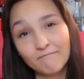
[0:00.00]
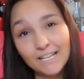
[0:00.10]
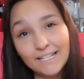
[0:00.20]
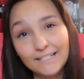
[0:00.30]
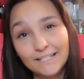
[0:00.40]

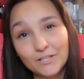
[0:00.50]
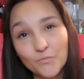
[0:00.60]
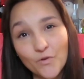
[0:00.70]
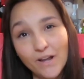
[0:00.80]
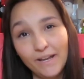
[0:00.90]
it's
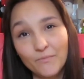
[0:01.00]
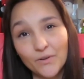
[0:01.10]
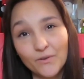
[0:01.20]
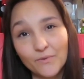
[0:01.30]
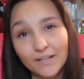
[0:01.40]
disappointing,
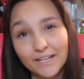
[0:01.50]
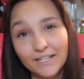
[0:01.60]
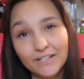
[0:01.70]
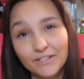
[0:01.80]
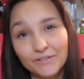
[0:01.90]
but what
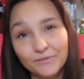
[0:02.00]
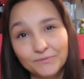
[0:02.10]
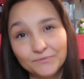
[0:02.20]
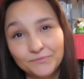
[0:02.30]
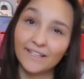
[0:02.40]
can you
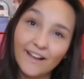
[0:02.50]
do?